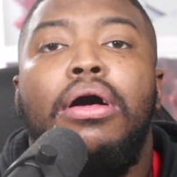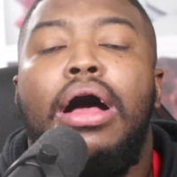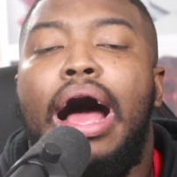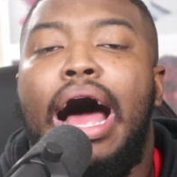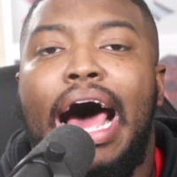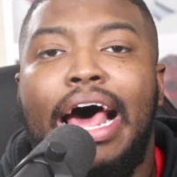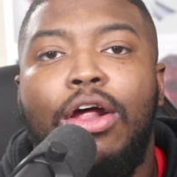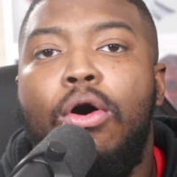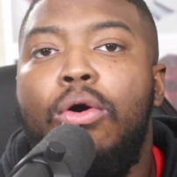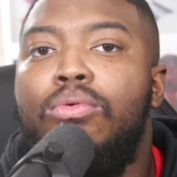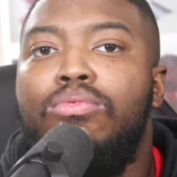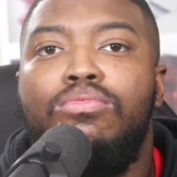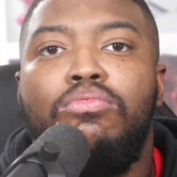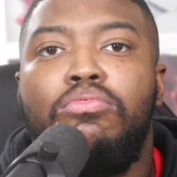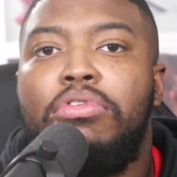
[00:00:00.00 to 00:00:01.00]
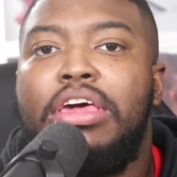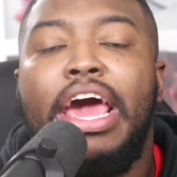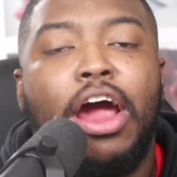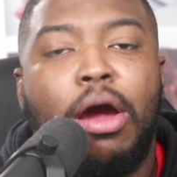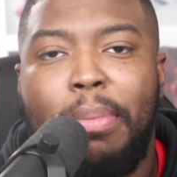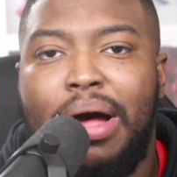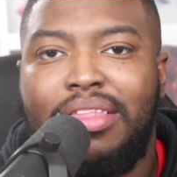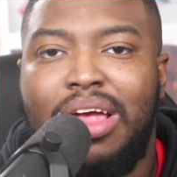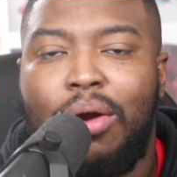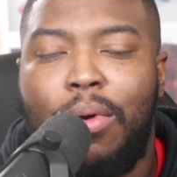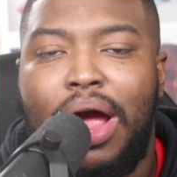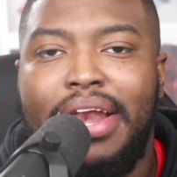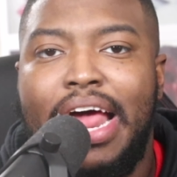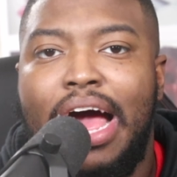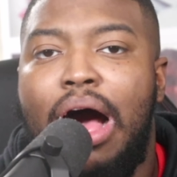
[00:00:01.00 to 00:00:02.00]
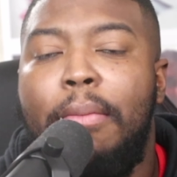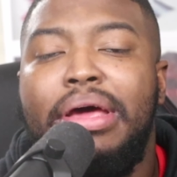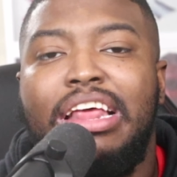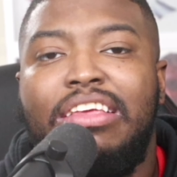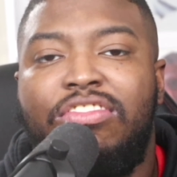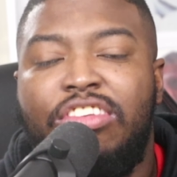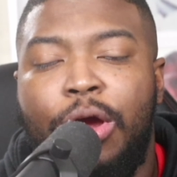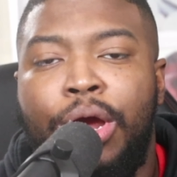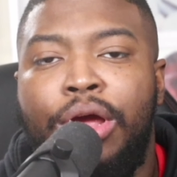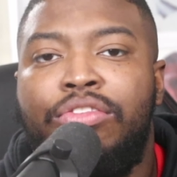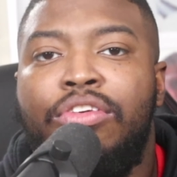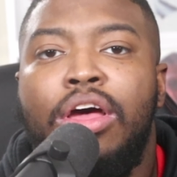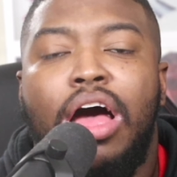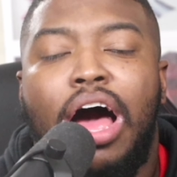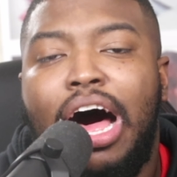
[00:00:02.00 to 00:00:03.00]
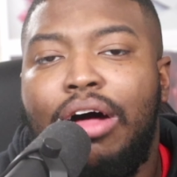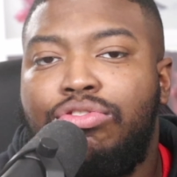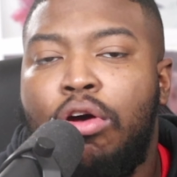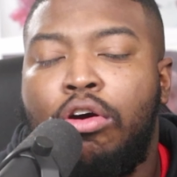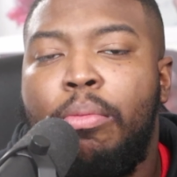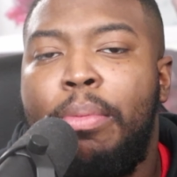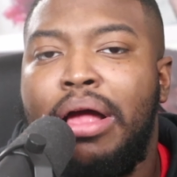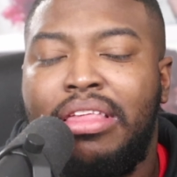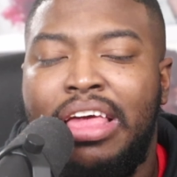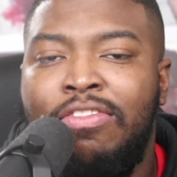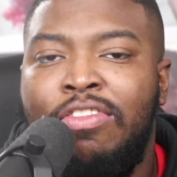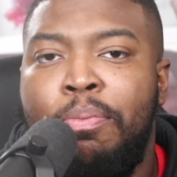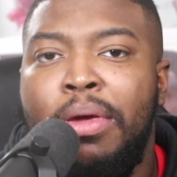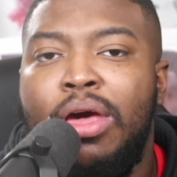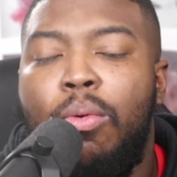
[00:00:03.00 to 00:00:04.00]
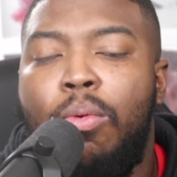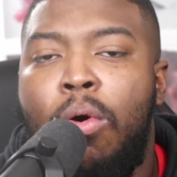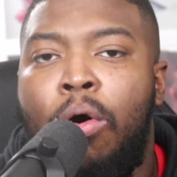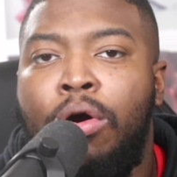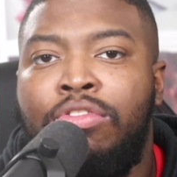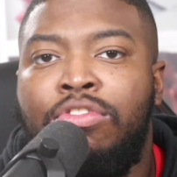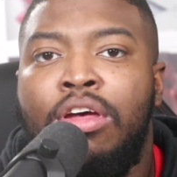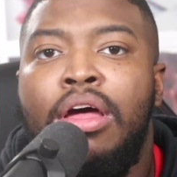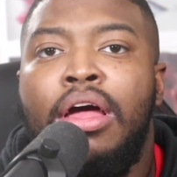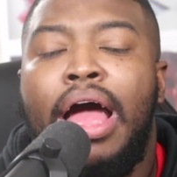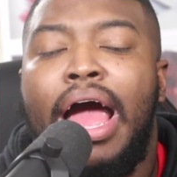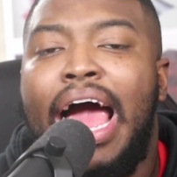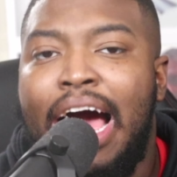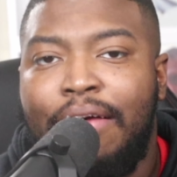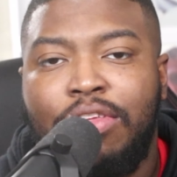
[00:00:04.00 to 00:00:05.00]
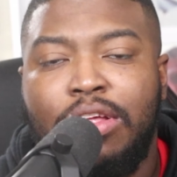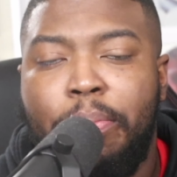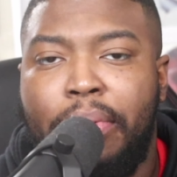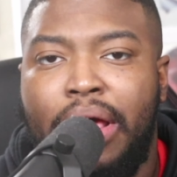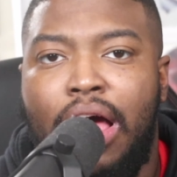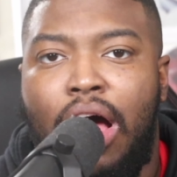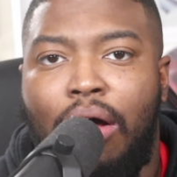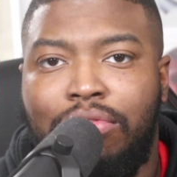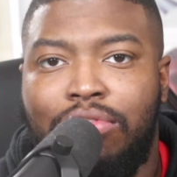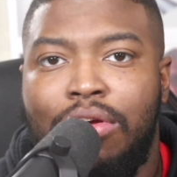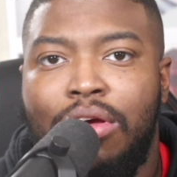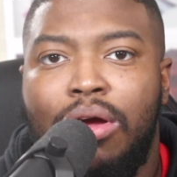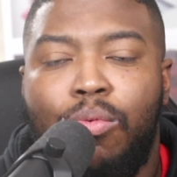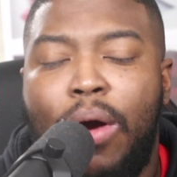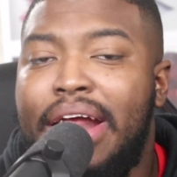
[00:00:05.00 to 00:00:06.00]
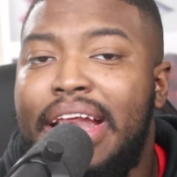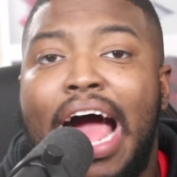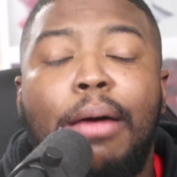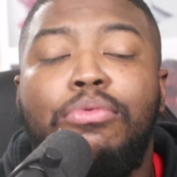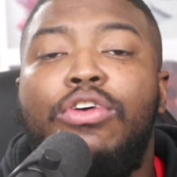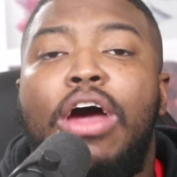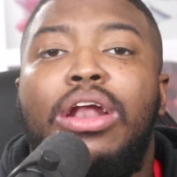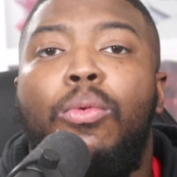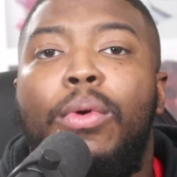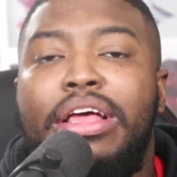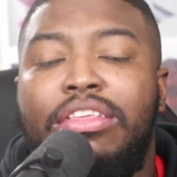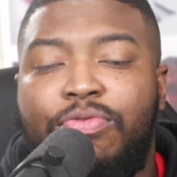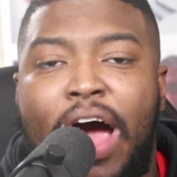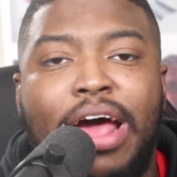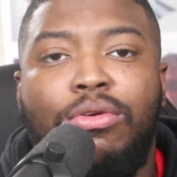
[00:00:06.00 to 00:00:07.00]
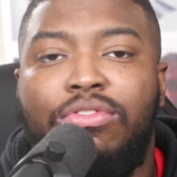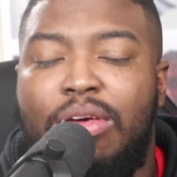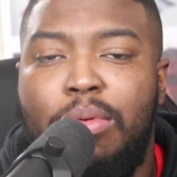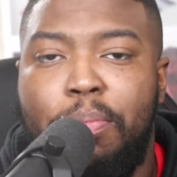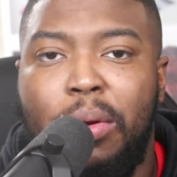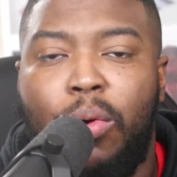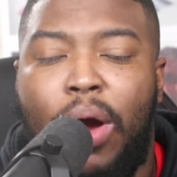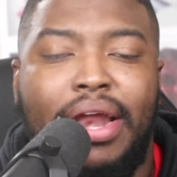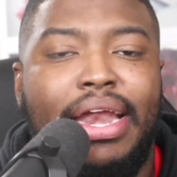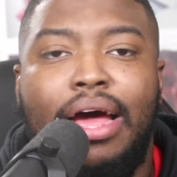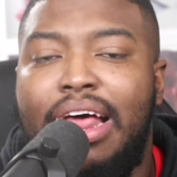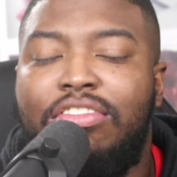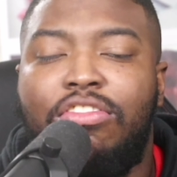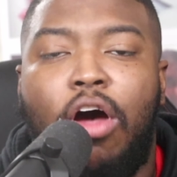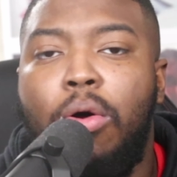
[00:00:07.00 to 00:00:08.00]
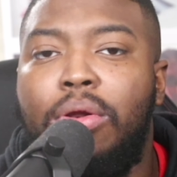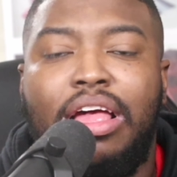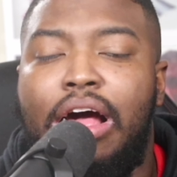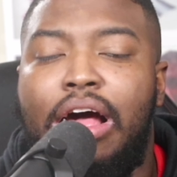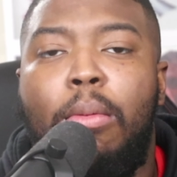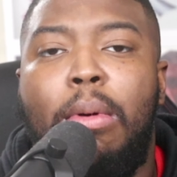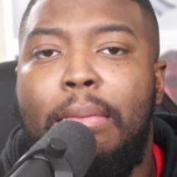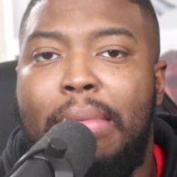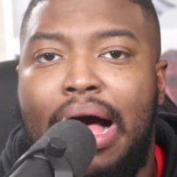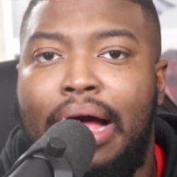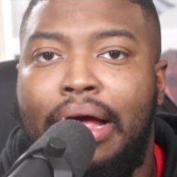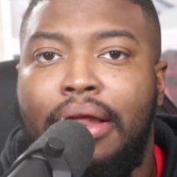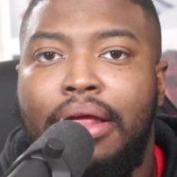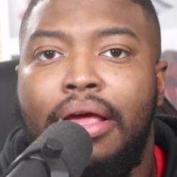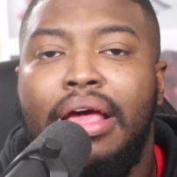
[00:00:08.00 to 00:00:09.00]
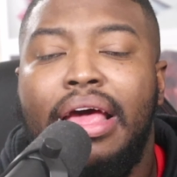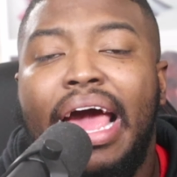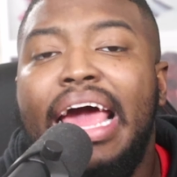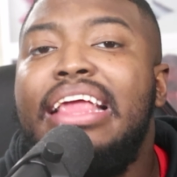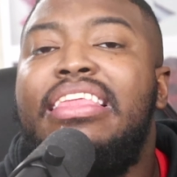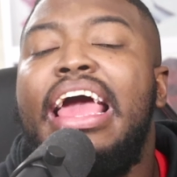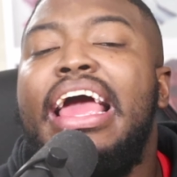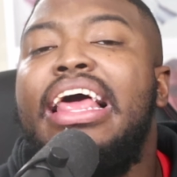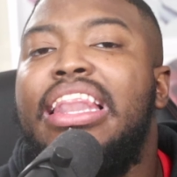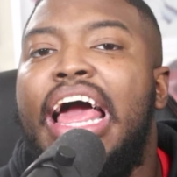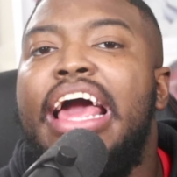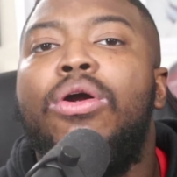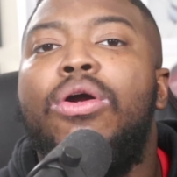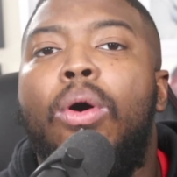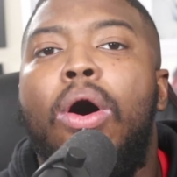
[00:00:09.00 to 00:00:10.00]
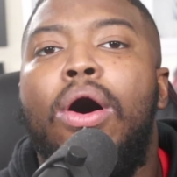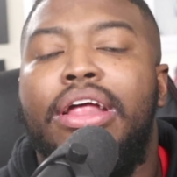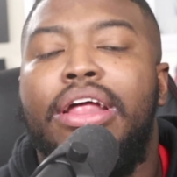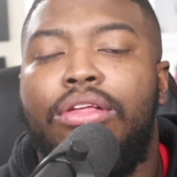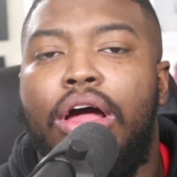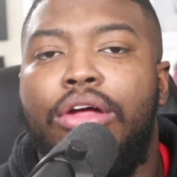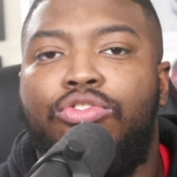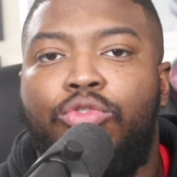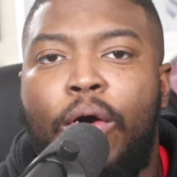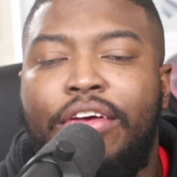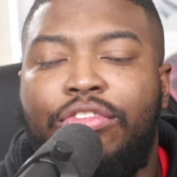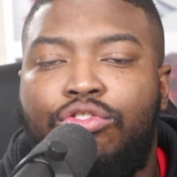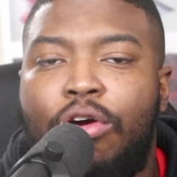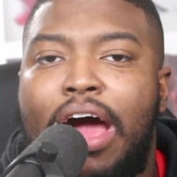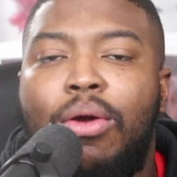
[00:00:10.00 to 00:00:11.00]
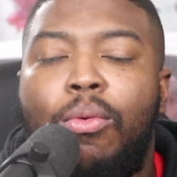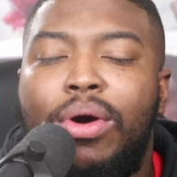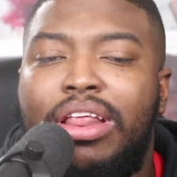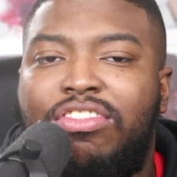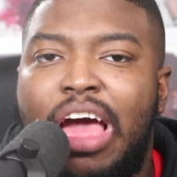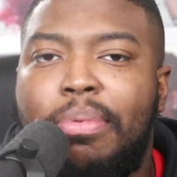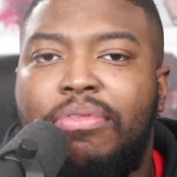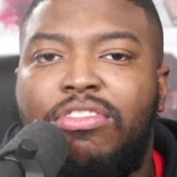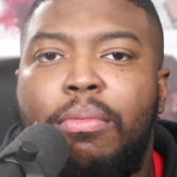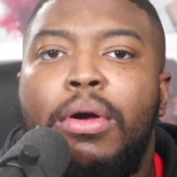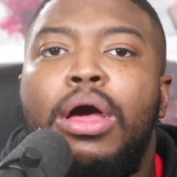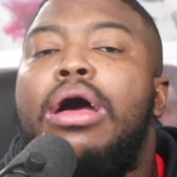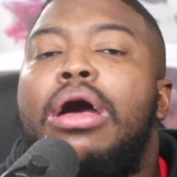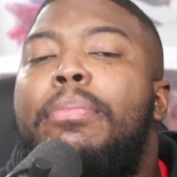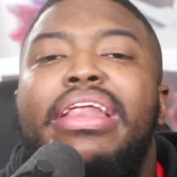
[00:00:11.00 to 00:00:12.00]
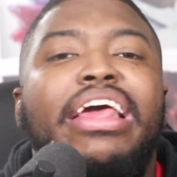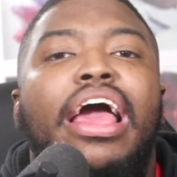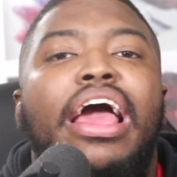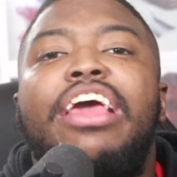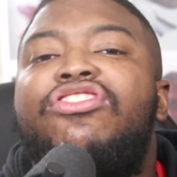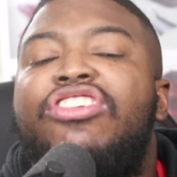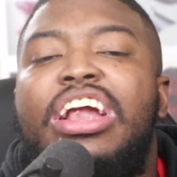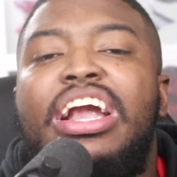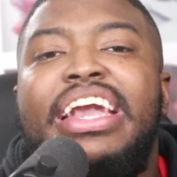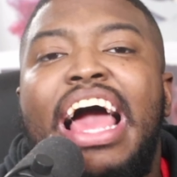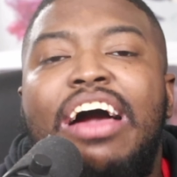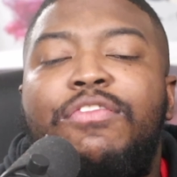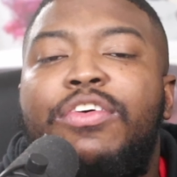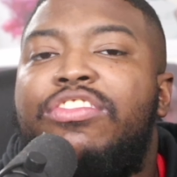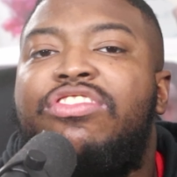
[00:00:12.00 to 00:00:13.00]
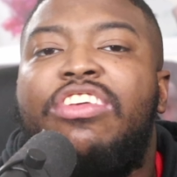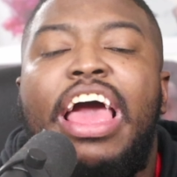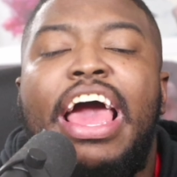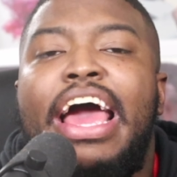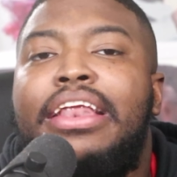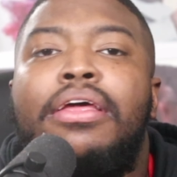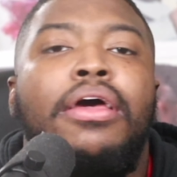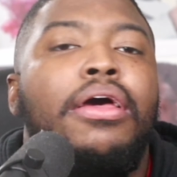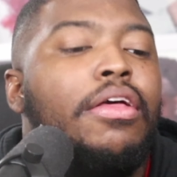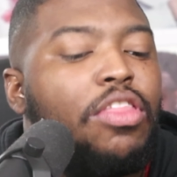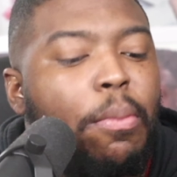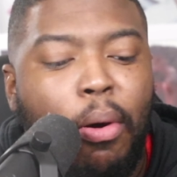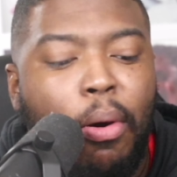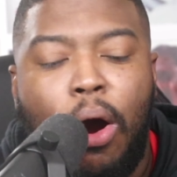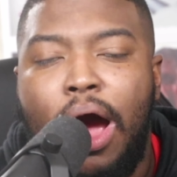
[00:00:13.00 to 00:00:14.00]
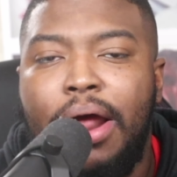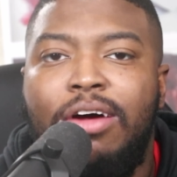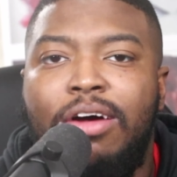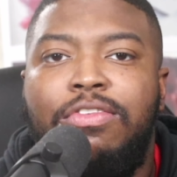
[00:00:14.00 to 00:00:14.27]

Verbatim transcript: I don't care about that right now. I'm in a series. I'll talk about the MVP awards after the playoffs. Right now, I'm trying to win Finals MVP. Right now, that's the only thing on my mind. He did later on address trying to win a championship, but he, he should have never said the part of